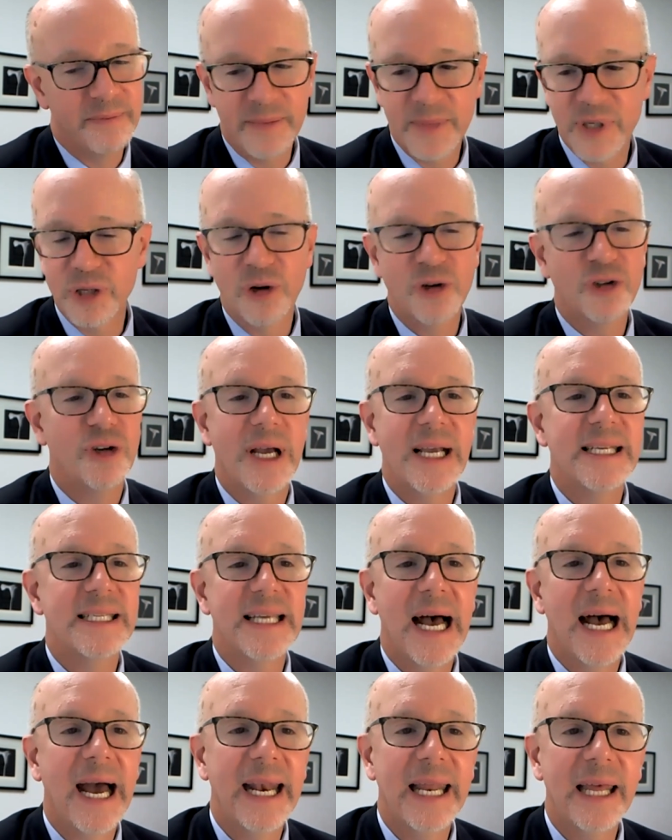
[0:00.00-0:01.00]
social
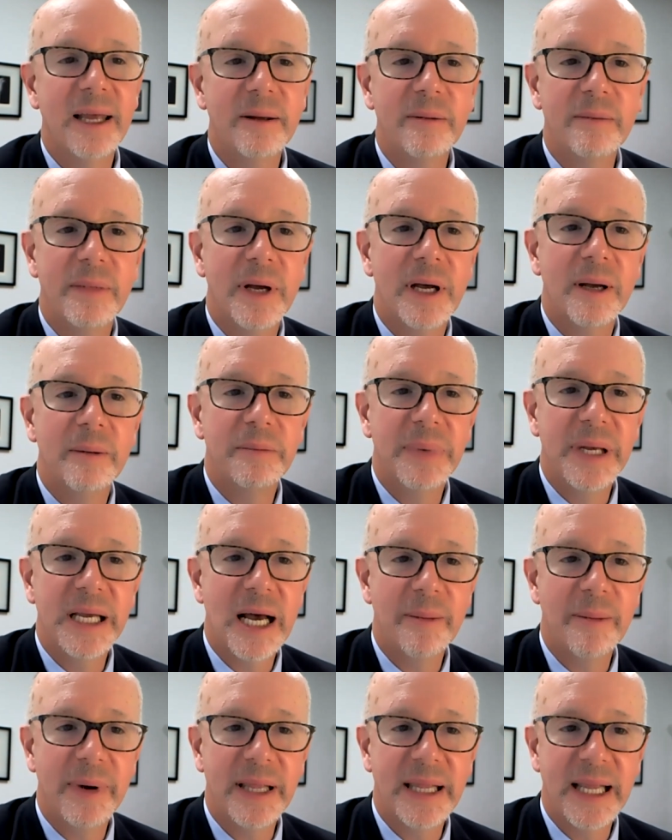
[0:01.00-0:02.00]
anxiety
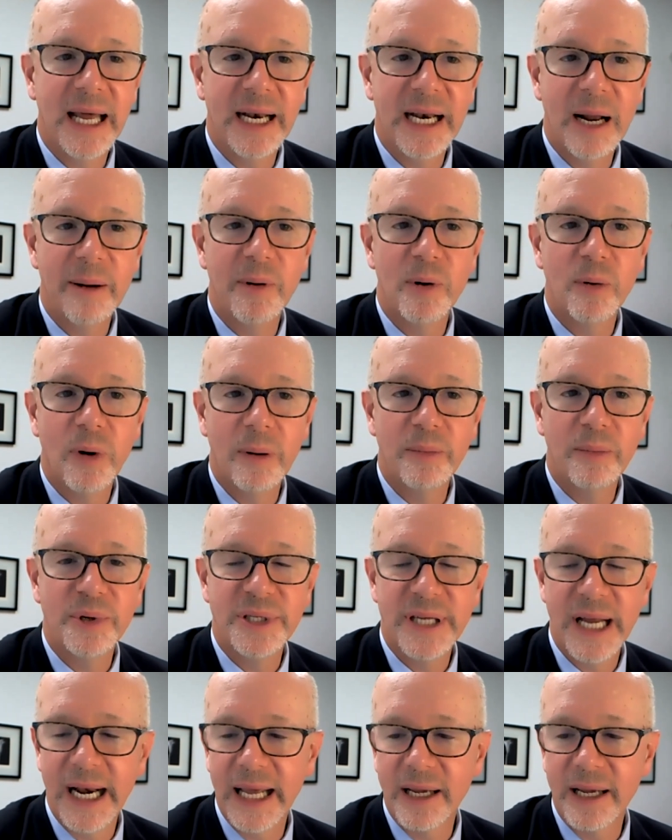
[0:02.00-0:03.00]
becoming that number one
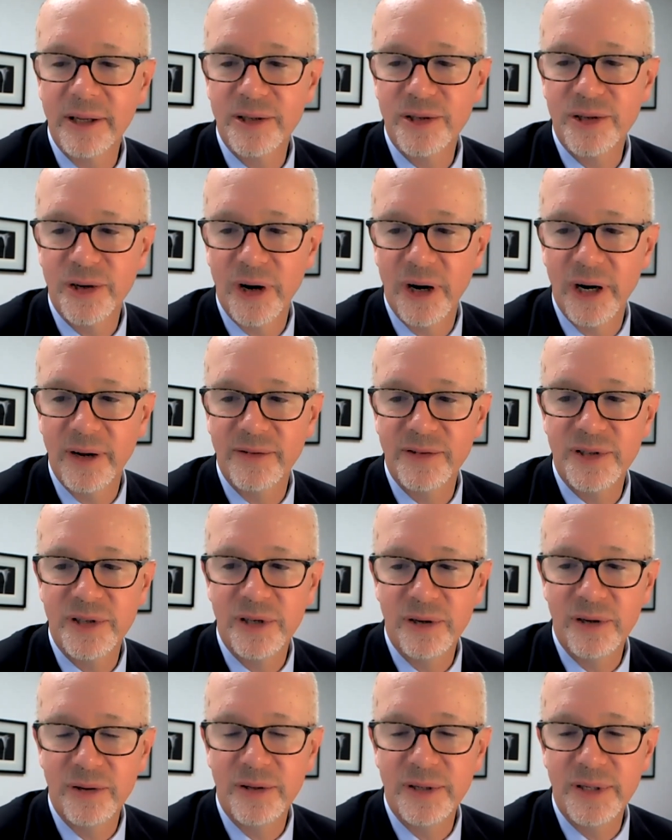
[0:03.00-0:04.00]
presenting concern of
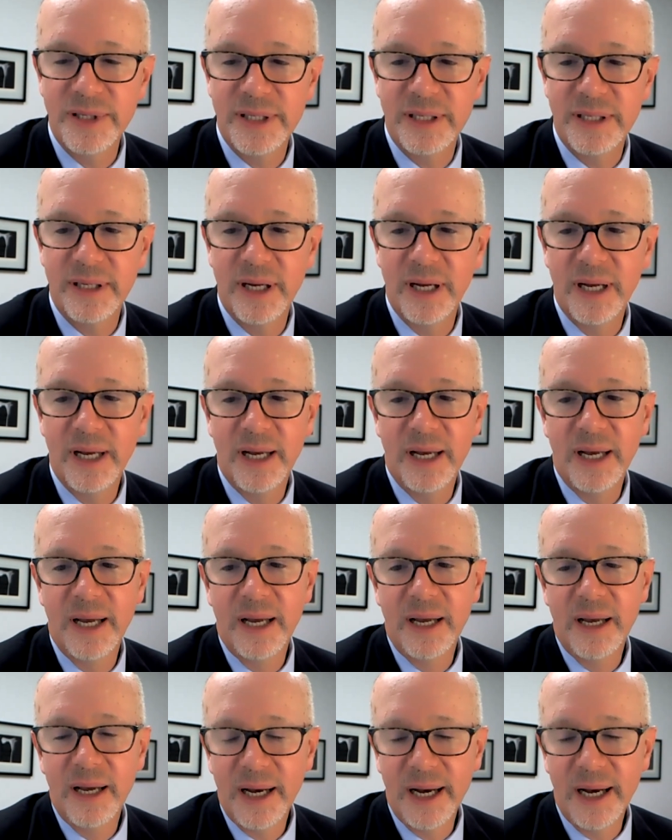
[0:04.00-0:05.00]
students,
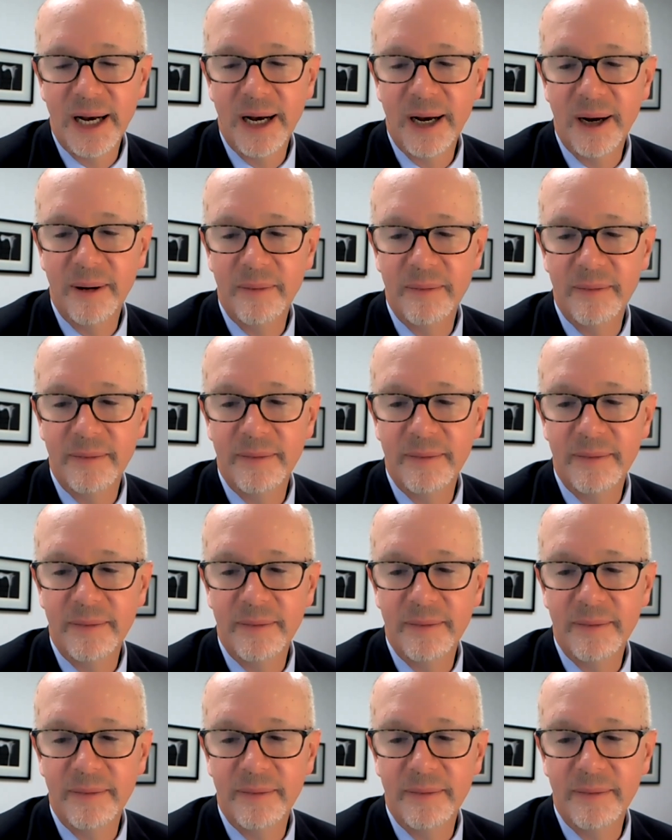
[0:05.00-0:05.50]
I